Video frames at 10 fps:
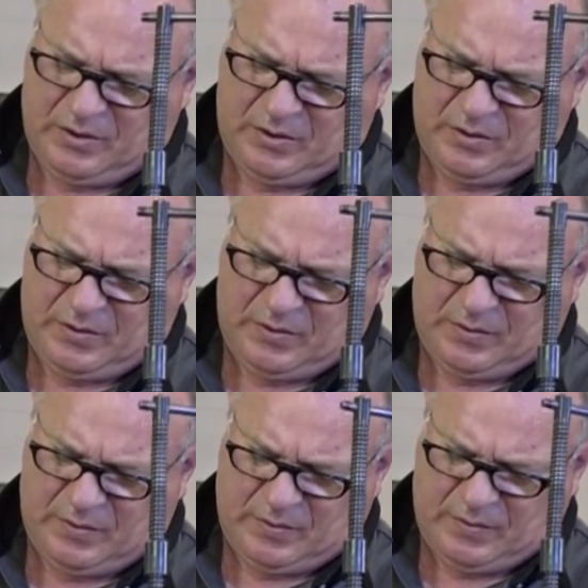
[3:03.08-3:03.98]

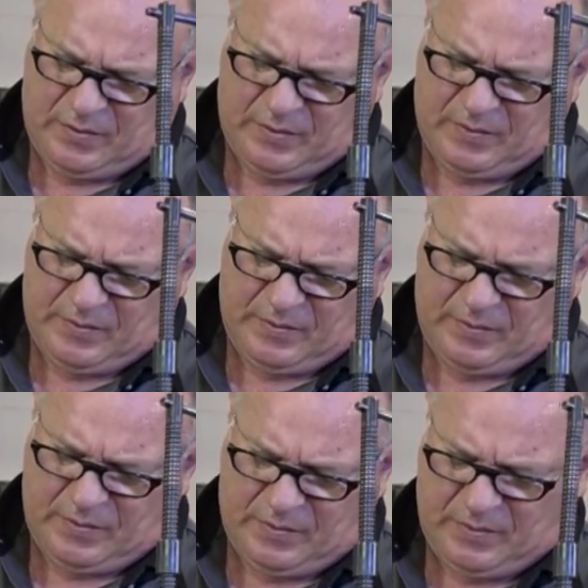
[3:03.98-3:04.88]

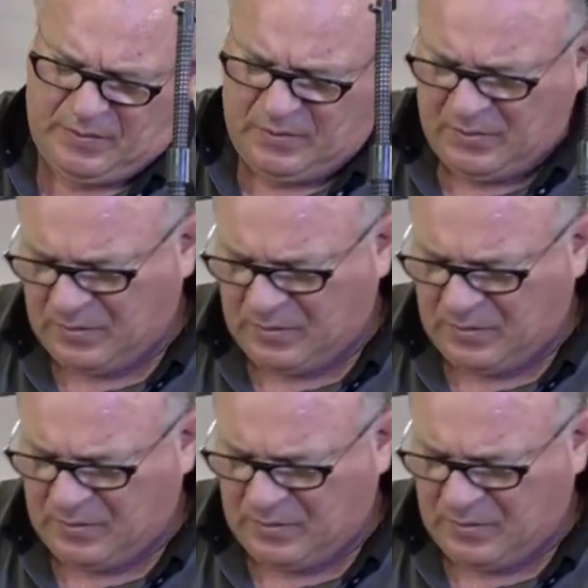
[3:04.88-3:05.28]
No one is speaking in this clip.